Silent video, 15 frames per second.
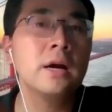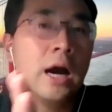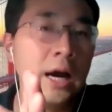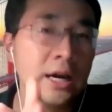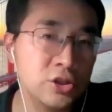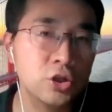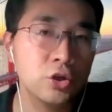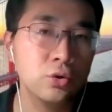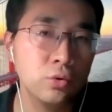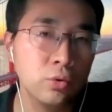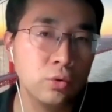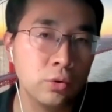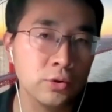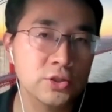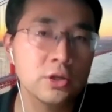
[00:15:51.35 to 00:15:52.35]
as
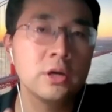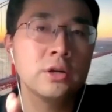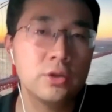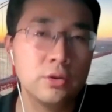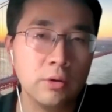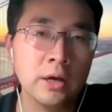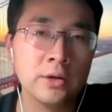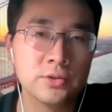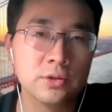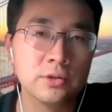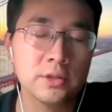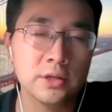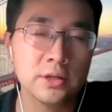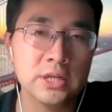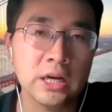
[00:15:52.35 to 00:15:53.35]
tools to
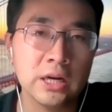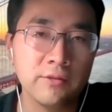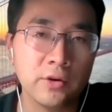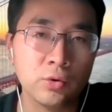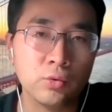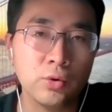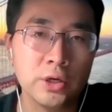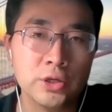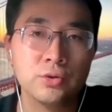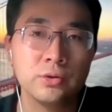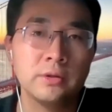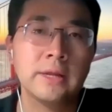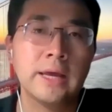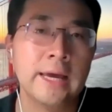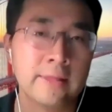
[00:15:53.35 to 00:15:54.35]
answer the scientific
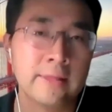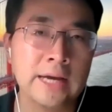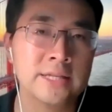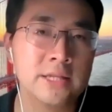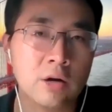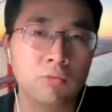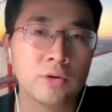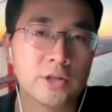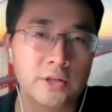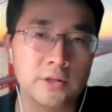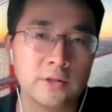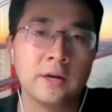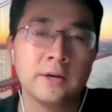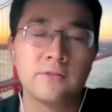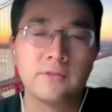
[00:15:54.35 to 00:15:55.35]
question, and that's our
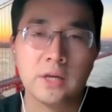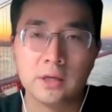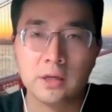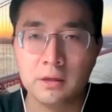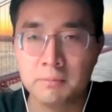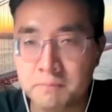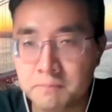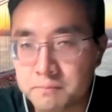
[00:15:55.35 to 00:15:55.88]
design thinking.